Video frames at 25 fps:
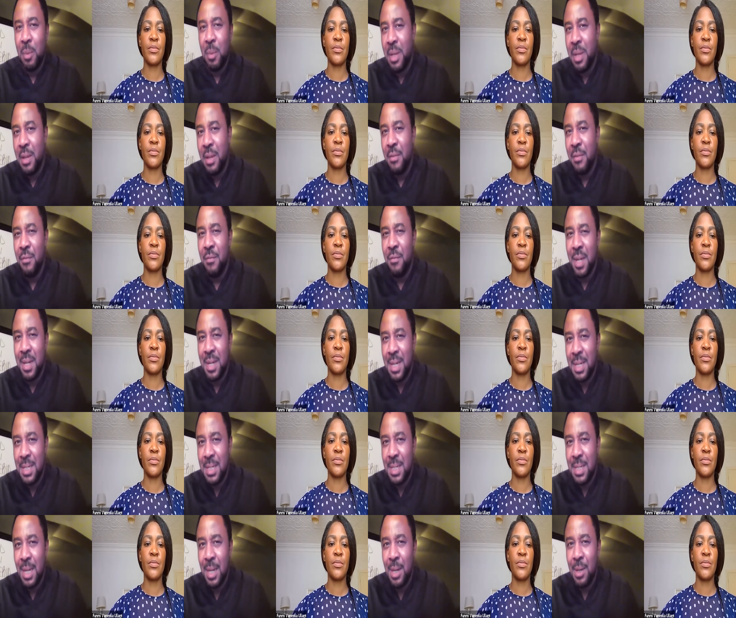Speaker 1: Funmi
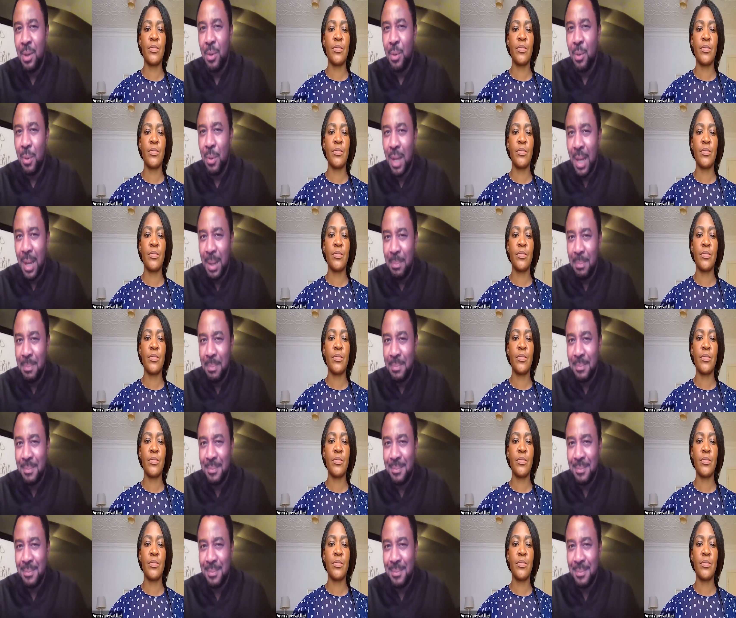Vanessa Ulam.
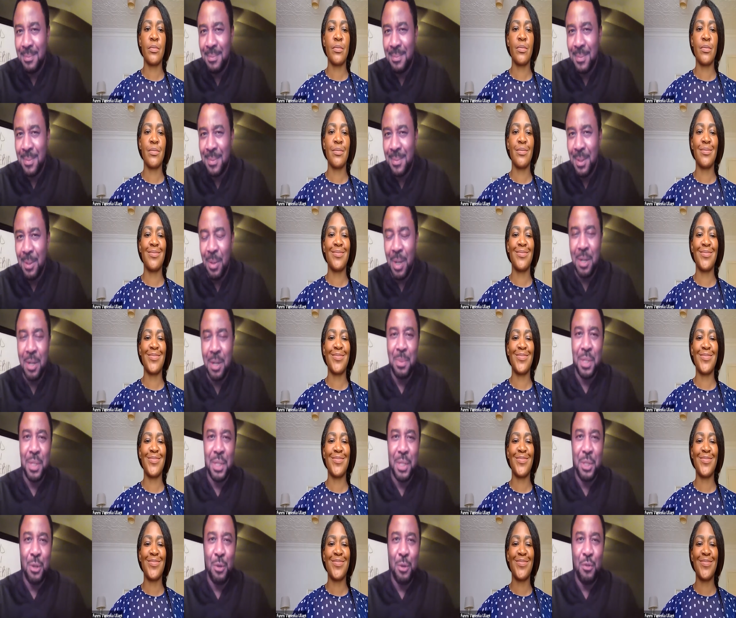
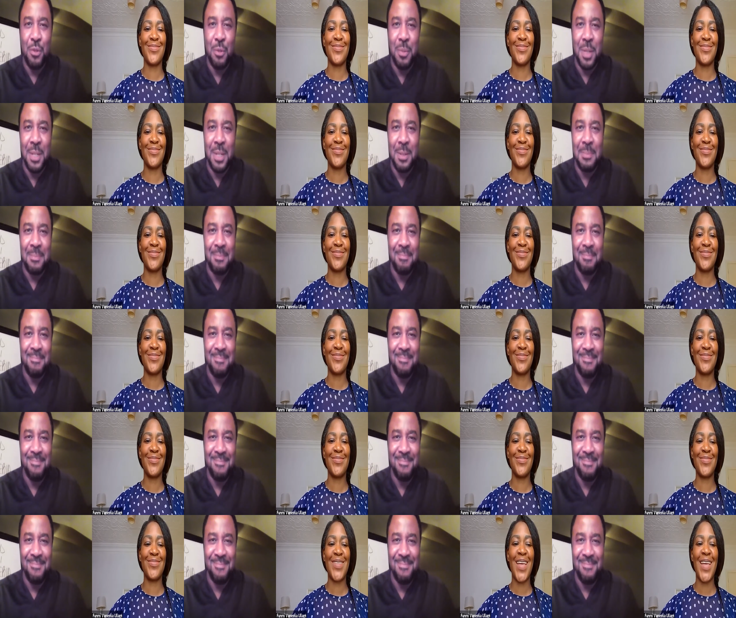Welcome to the show, Funmi.
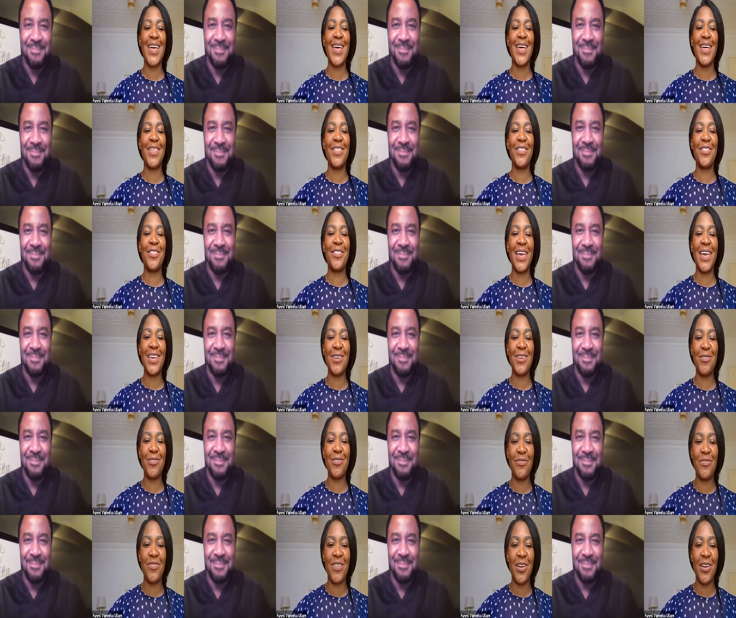
Speaker 2: Thank
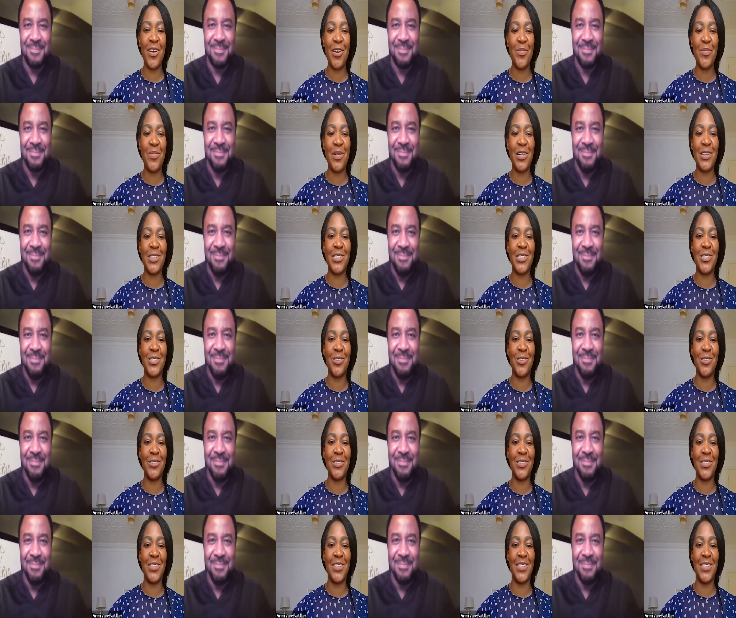you very much,
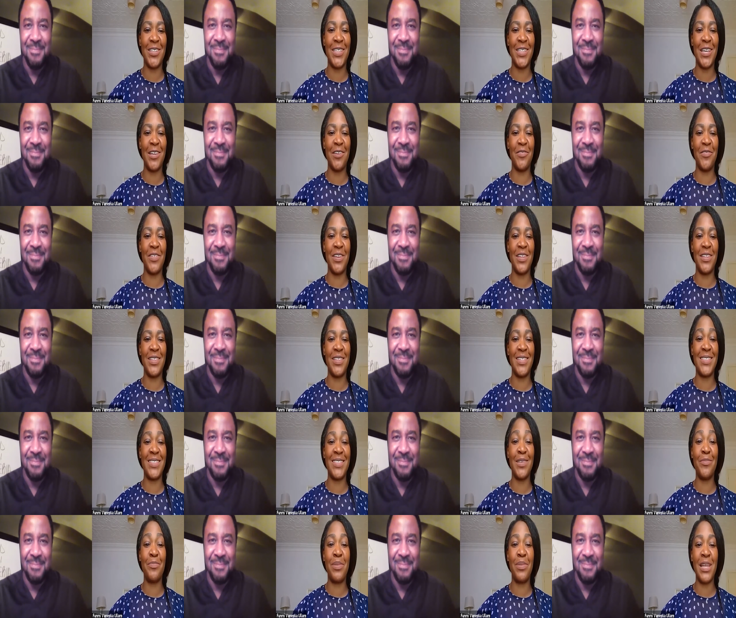Dr. David.
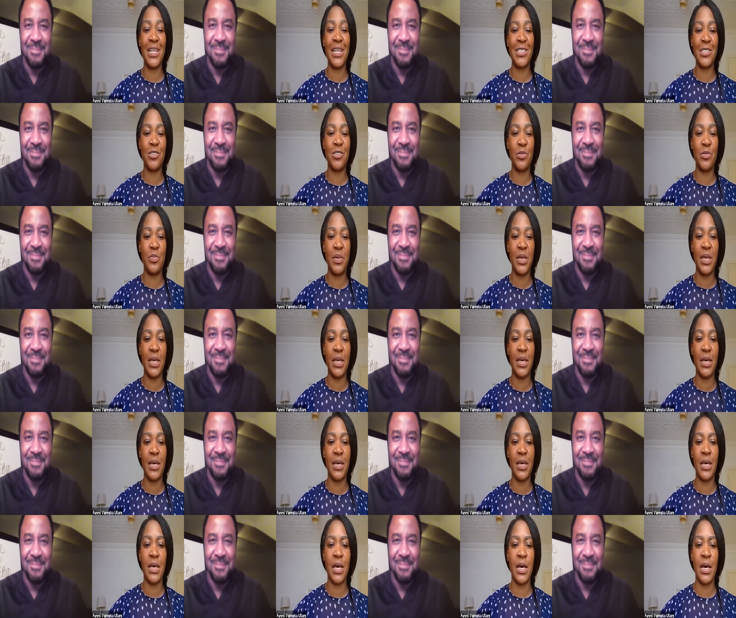It's a pleasure to be
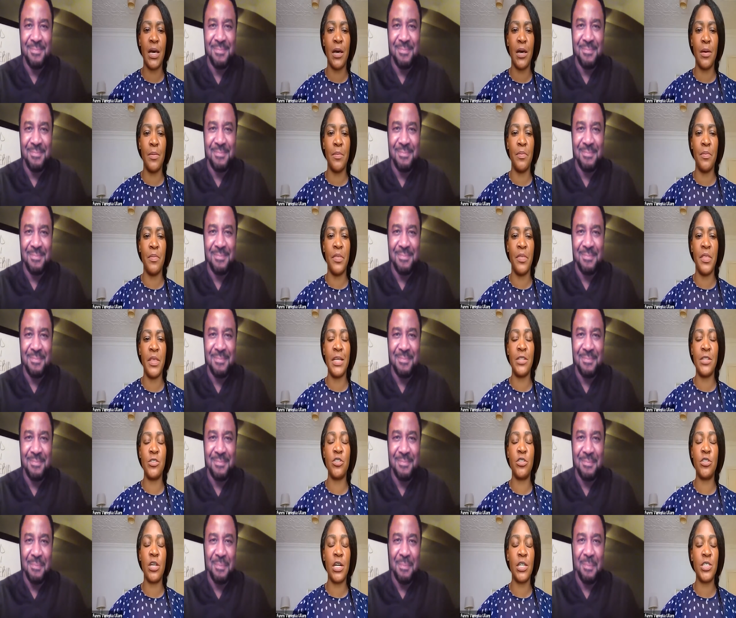here. Um, the
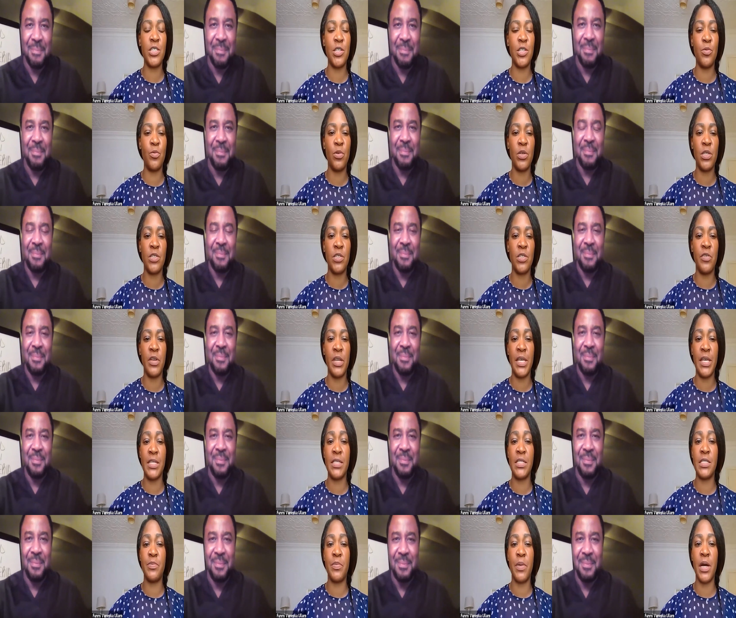introduction was really
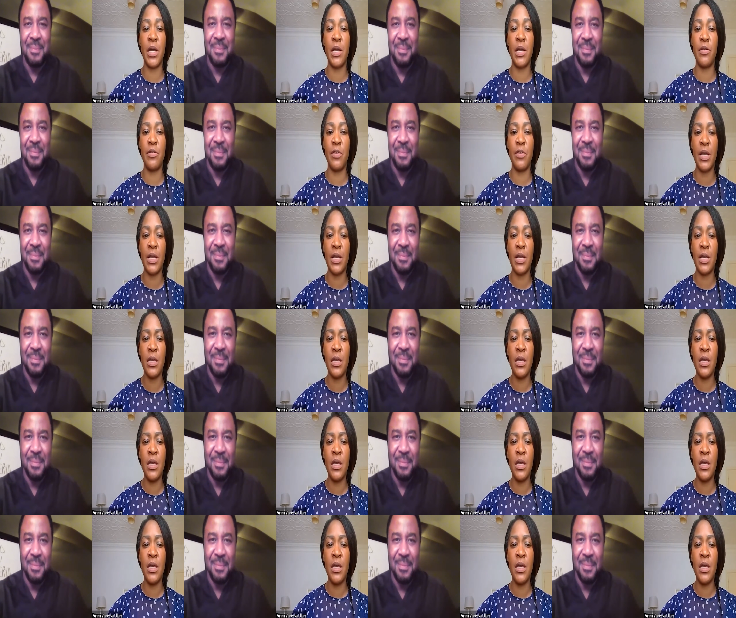inspiring